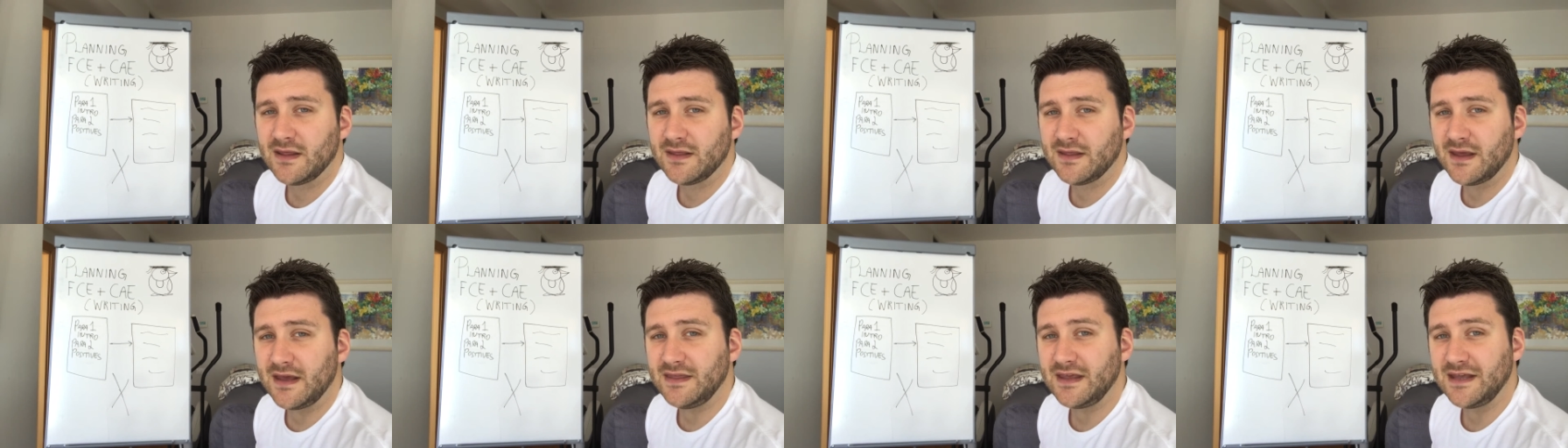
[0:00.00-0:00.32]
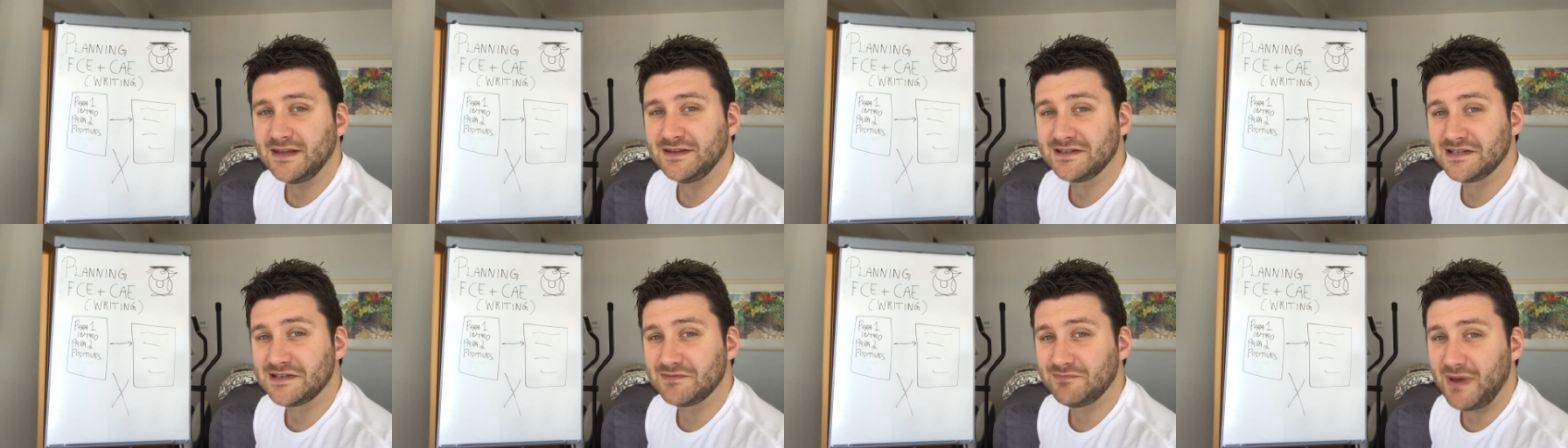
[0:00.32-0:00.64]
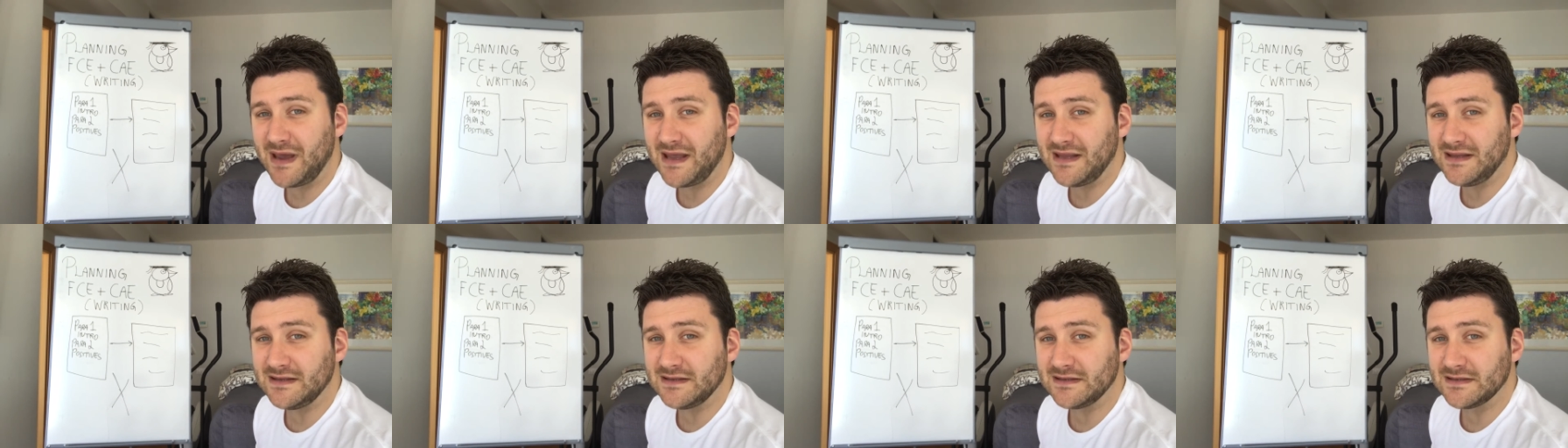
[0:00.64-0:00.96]
They then
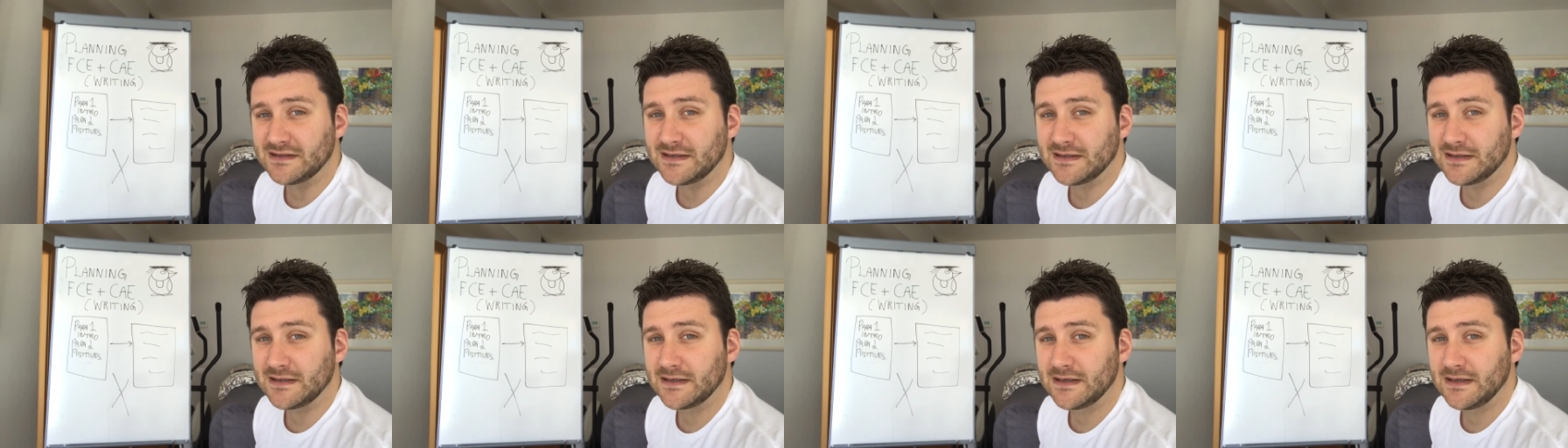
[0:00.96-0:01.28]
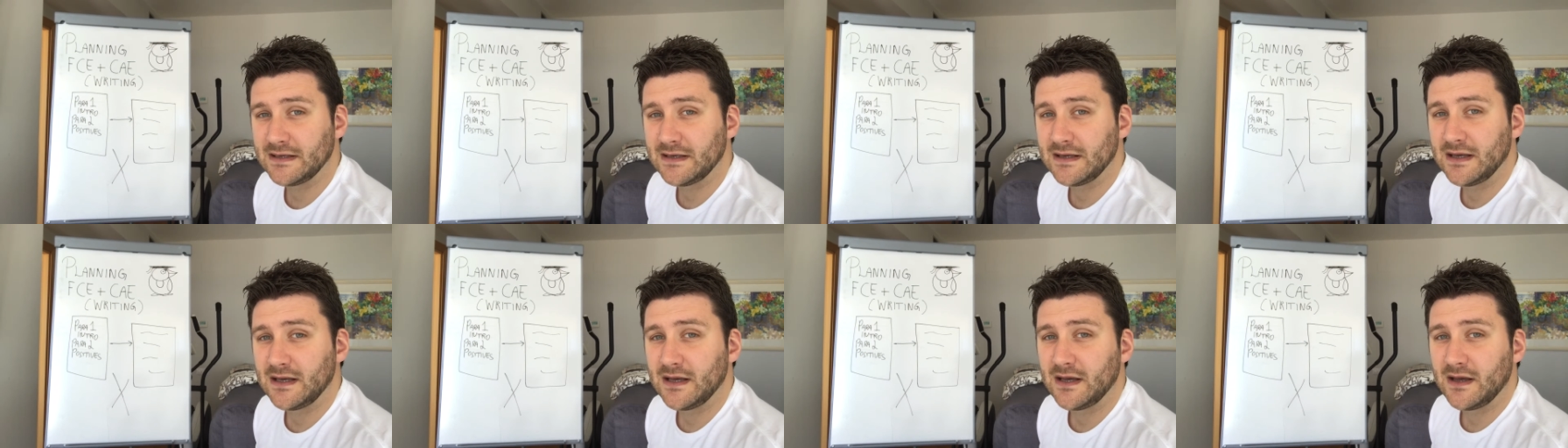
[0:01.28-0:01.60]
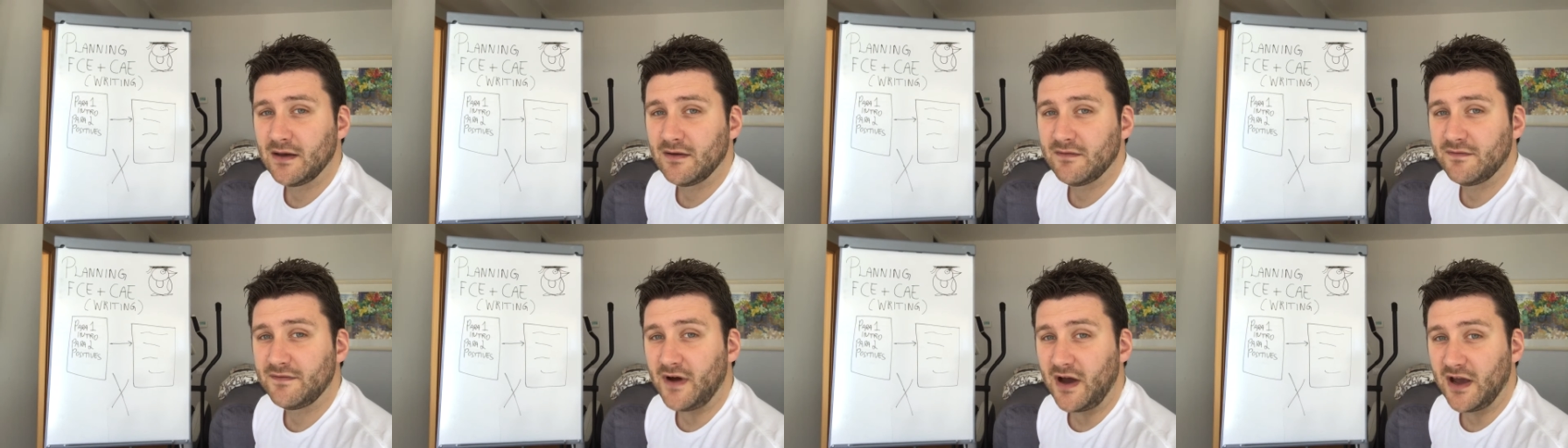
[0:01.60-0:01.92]
spend
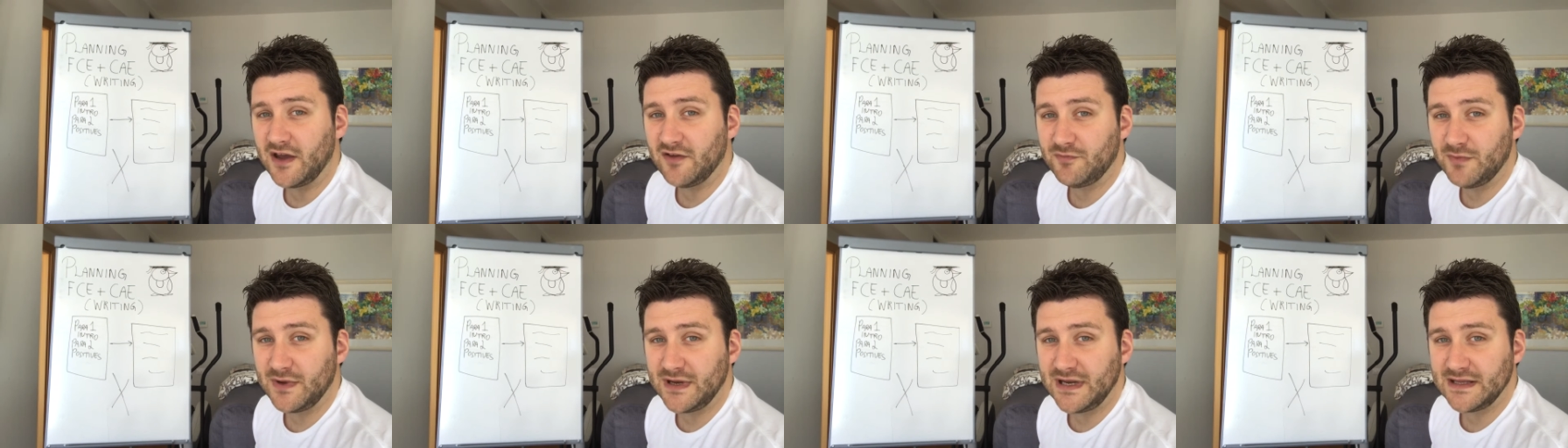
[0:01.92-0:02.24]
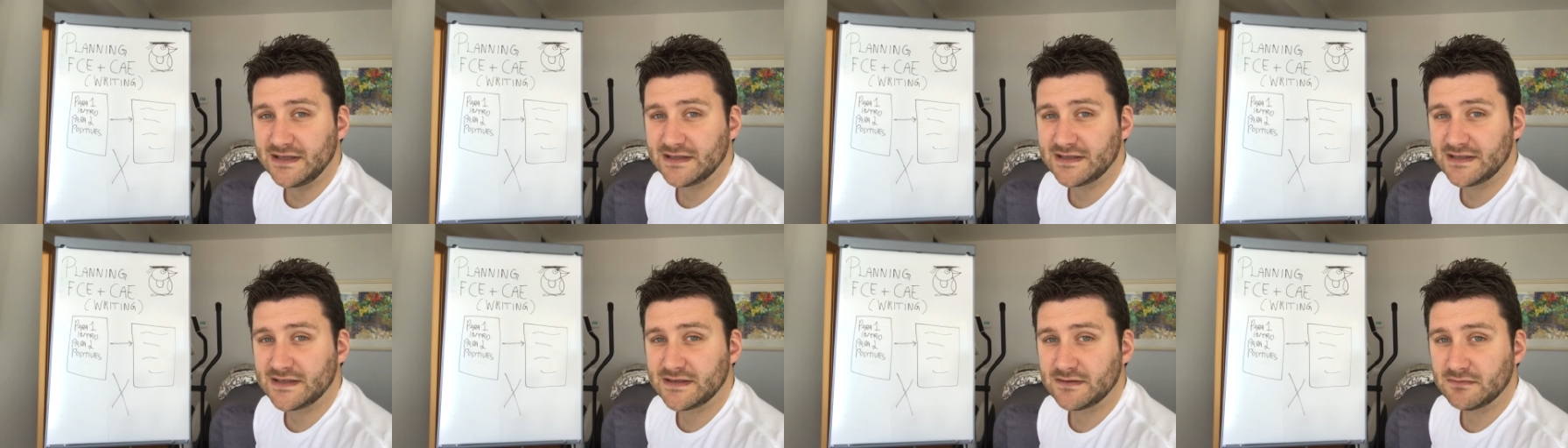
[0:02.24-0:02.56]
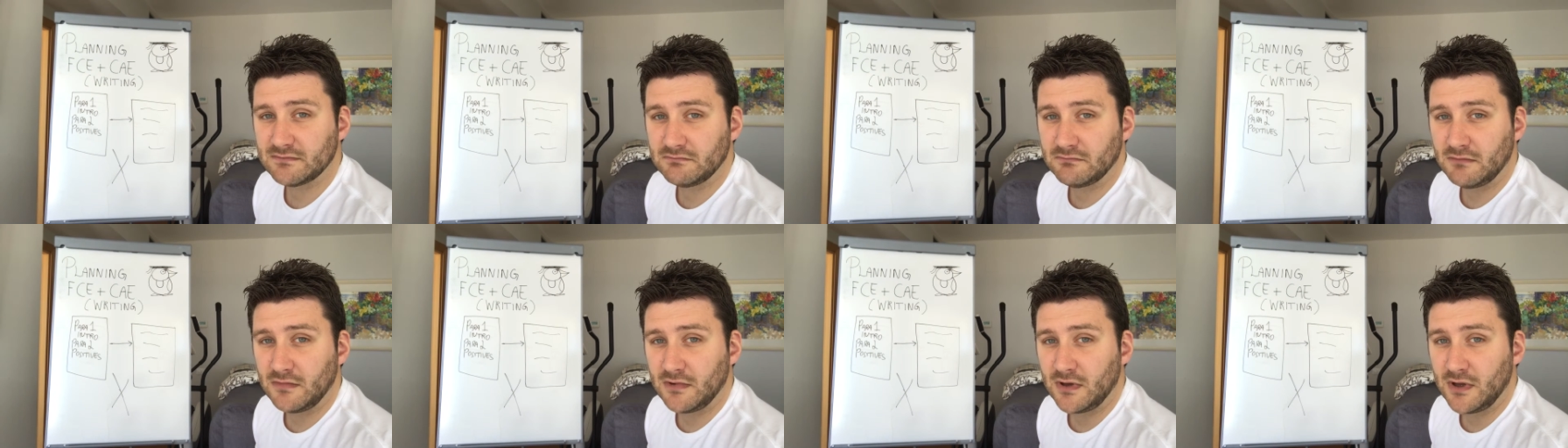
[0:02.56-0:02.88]
five minutes
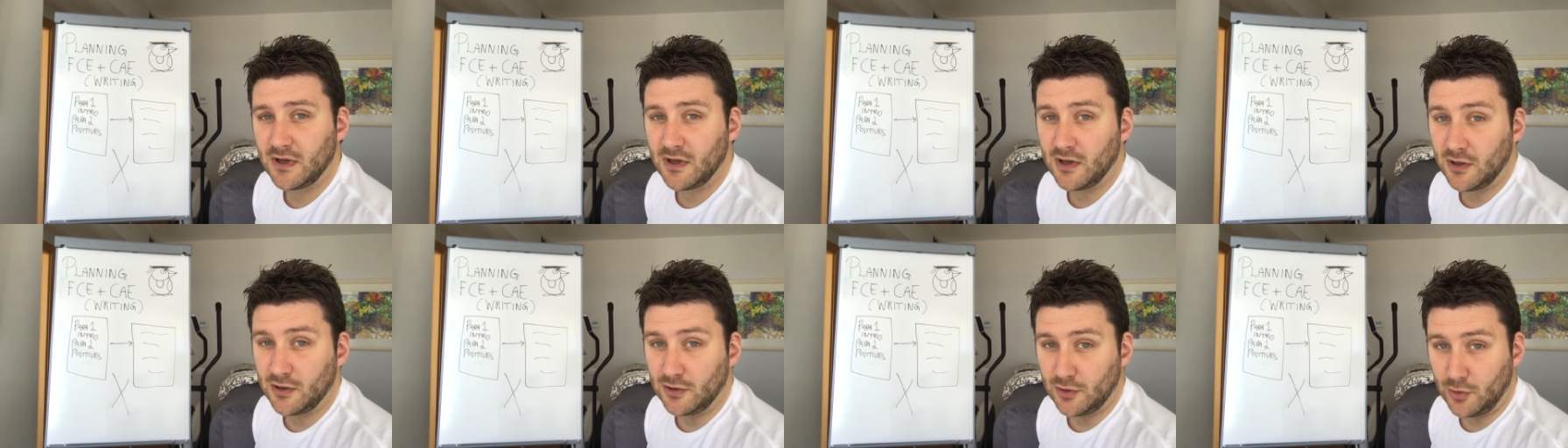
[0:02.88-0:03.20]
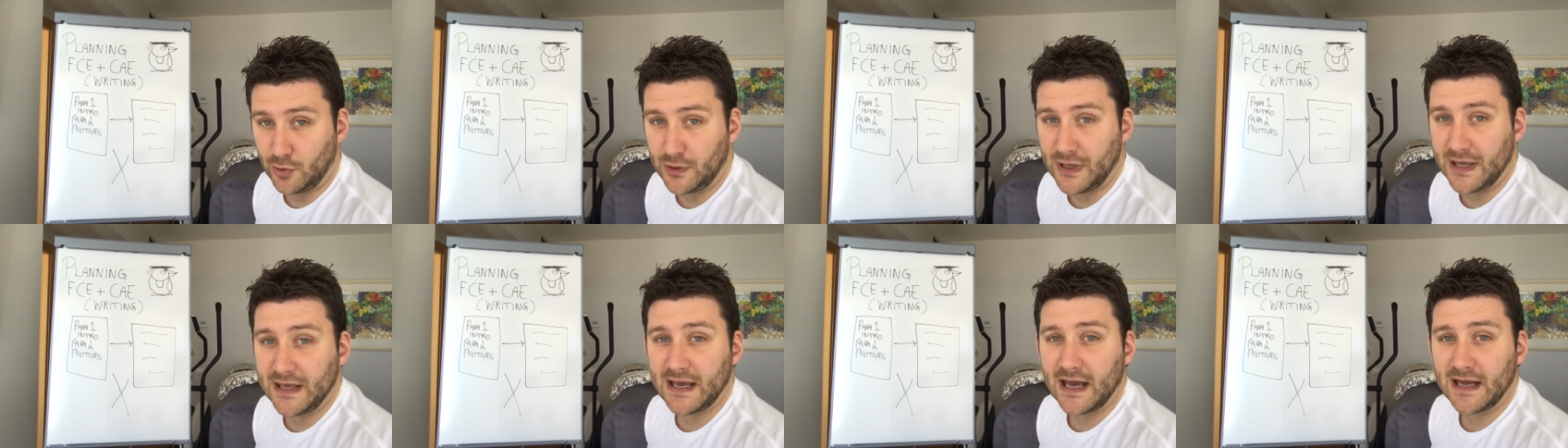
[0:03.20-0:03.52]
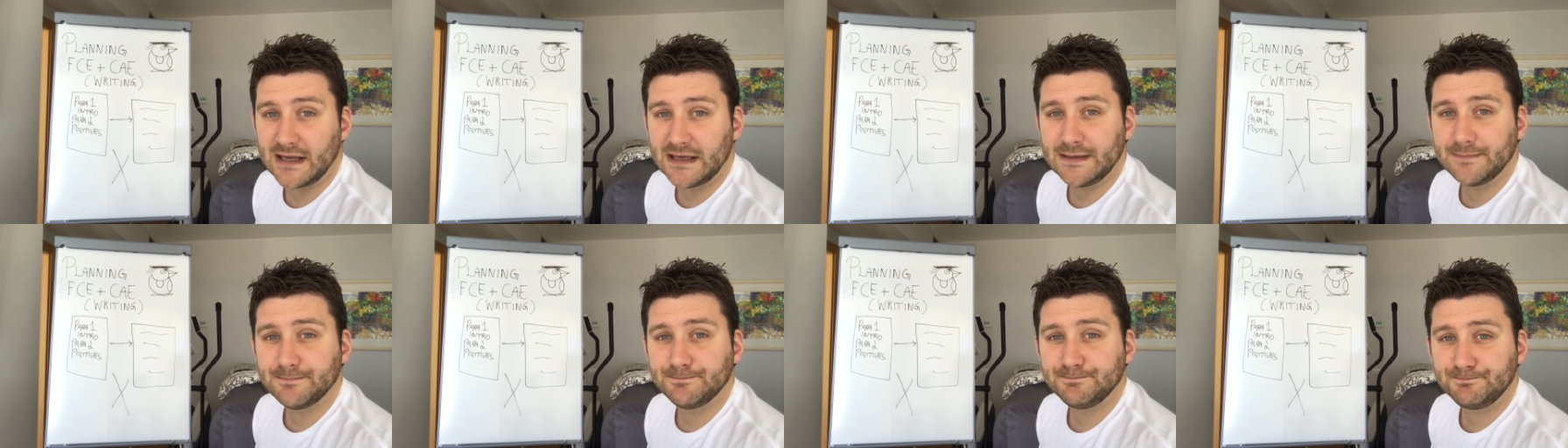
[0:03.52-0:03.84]
looking
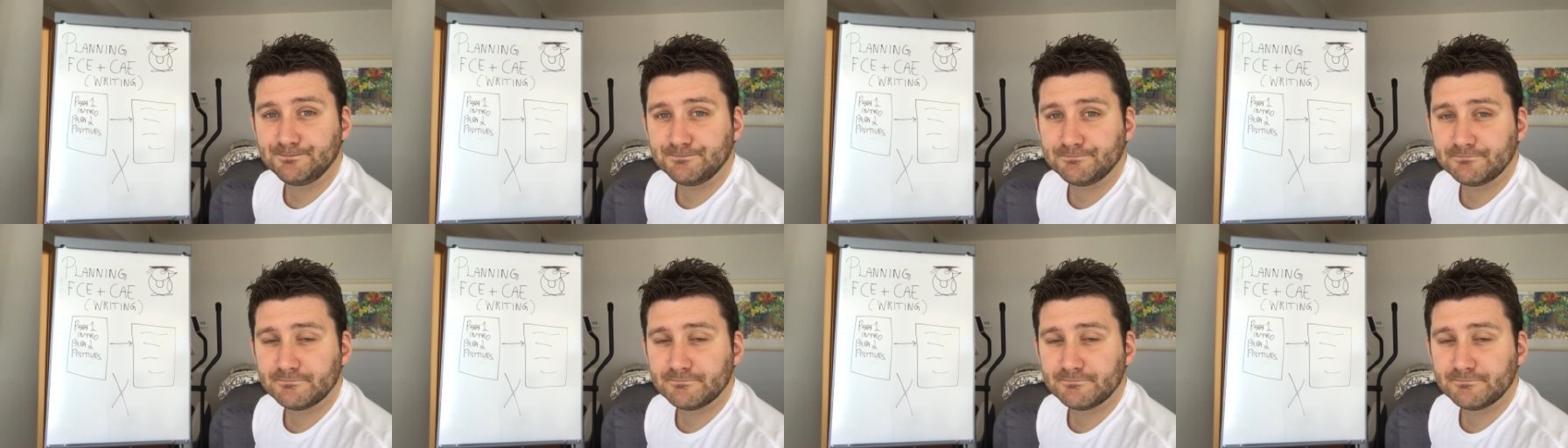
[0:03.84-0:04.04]
at it,